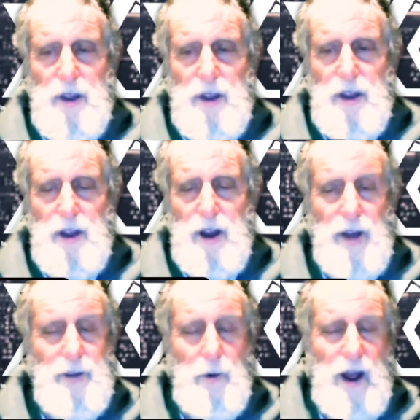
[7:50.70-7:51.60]

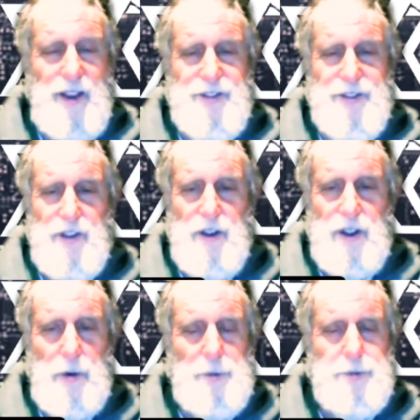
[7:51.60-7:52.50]
Otherwise,
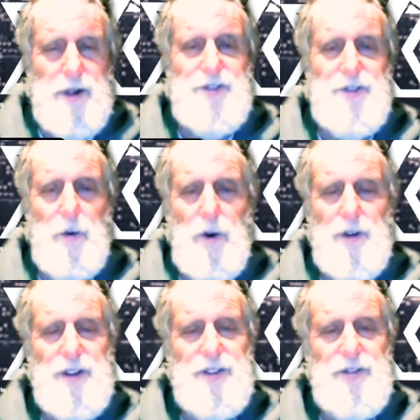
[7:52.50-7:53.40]
he would plunge the
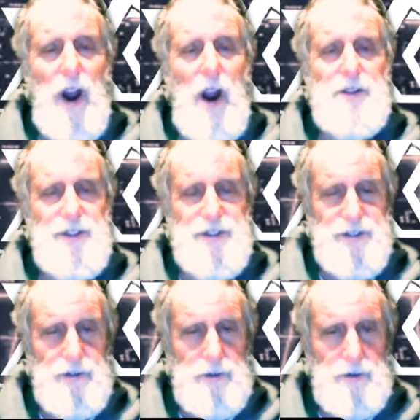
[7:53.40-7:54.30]
world into
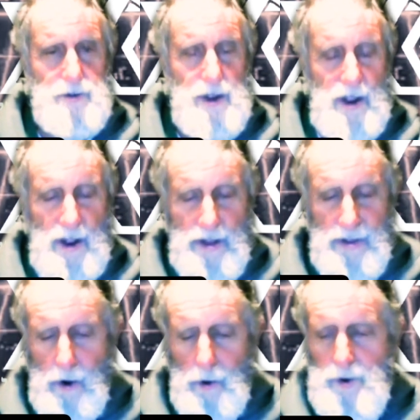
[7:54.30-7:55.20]
darkness.
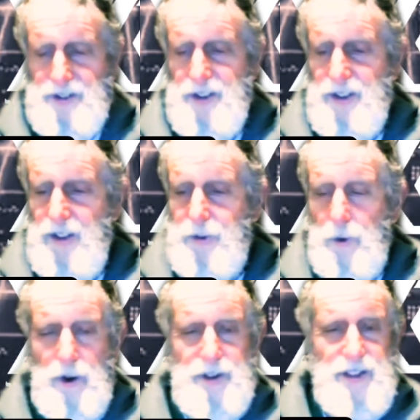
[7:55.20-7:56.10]
The whole reason that the
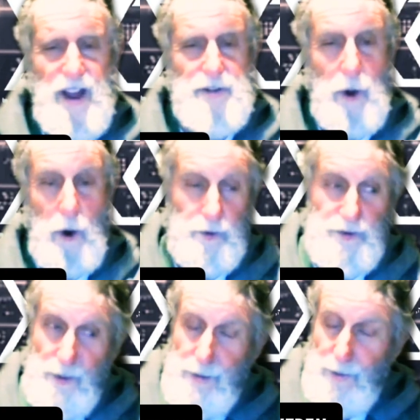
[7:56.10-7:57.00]
world is not,
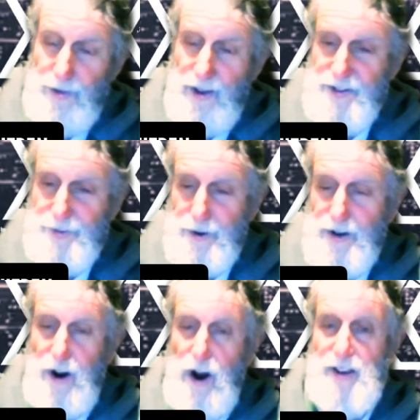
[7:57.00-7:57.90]
some people think it's
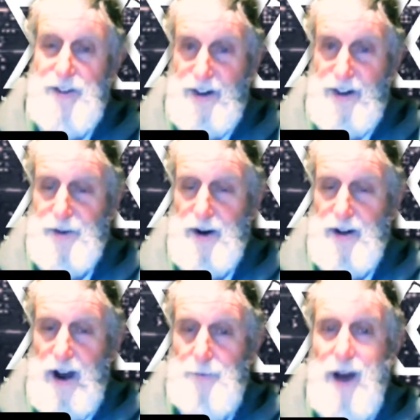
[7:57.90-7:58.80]
pretty dark as it is
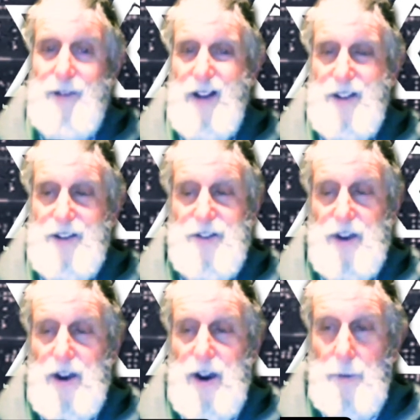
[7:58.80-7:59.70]
right now. Matter of fact, it's
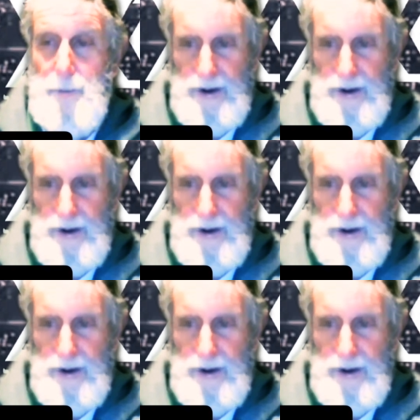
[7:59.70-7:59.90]
pretty